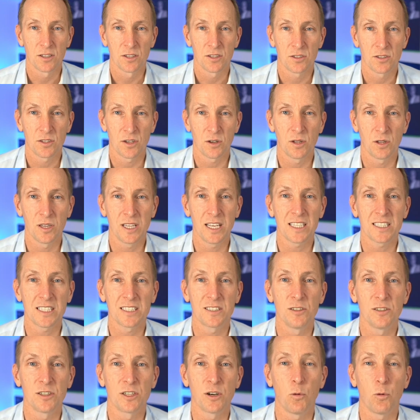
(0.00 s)
So
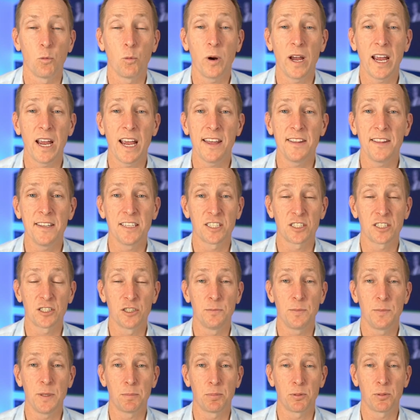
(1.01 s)
let's look at where this
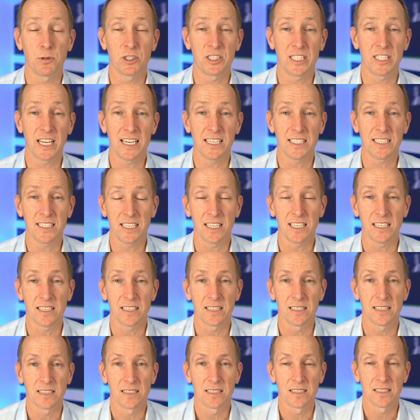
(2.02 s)
could be
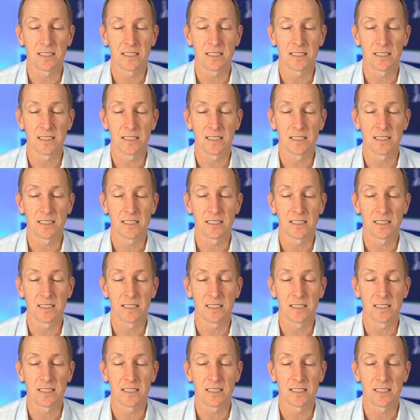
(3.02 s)
presenting.